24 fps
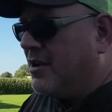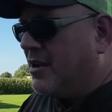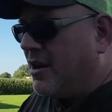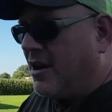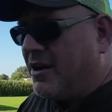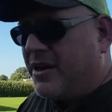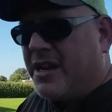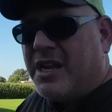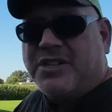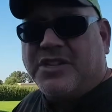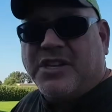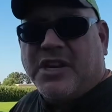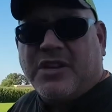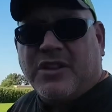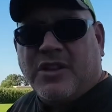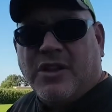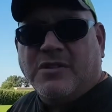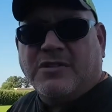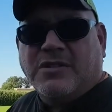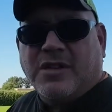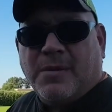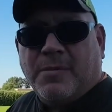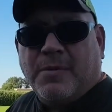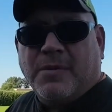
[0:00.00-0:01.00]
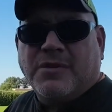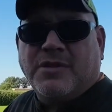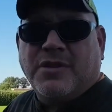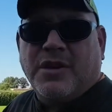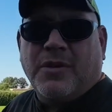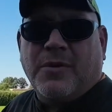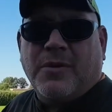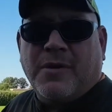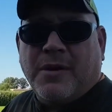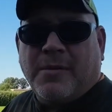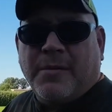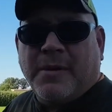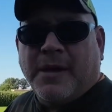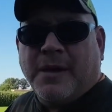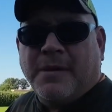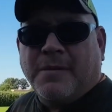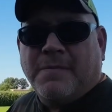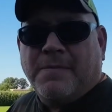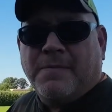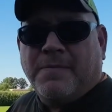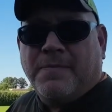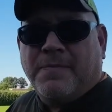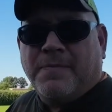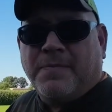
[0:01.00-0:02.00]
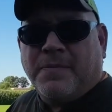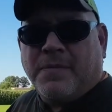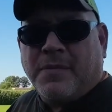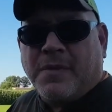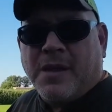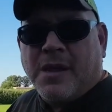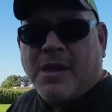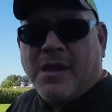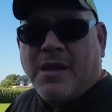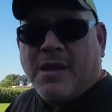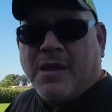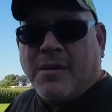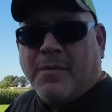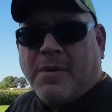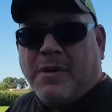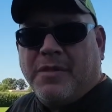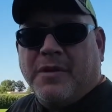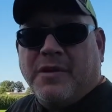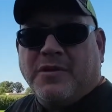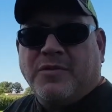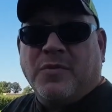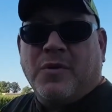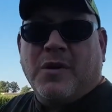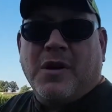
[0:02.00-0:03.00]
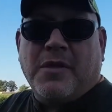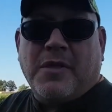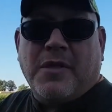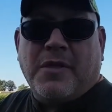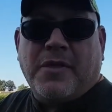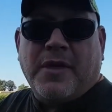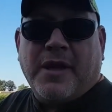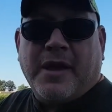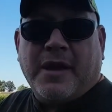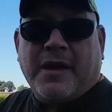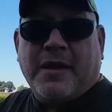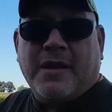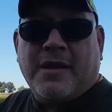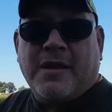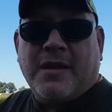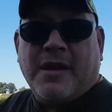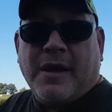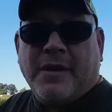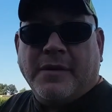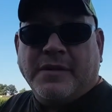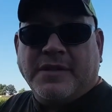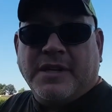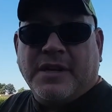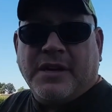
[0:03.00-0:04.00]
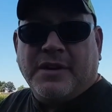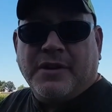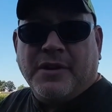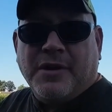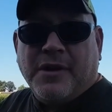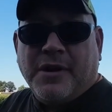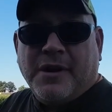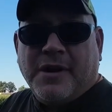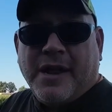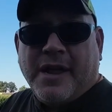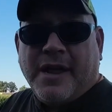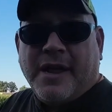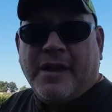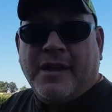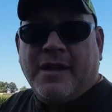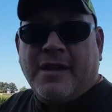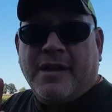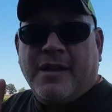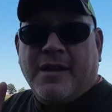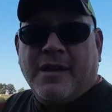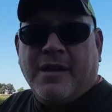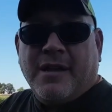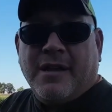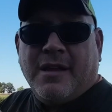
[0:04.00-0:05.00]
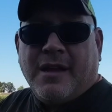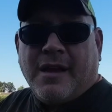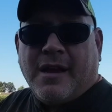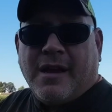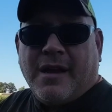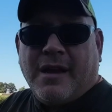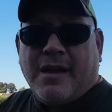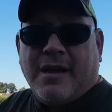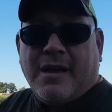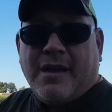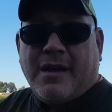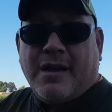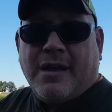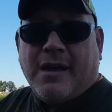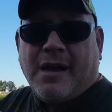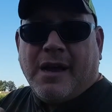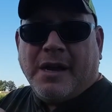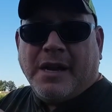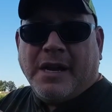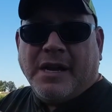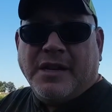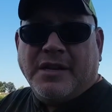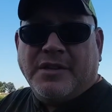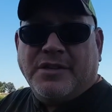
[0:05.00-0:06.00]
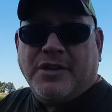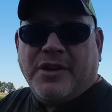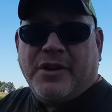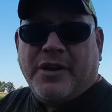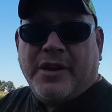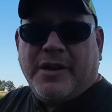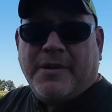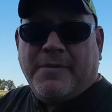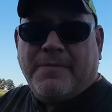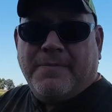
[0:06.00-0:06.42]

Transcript: get you a close-up and show you what I mean. But there's one other thing I was gonna do today I need to show you.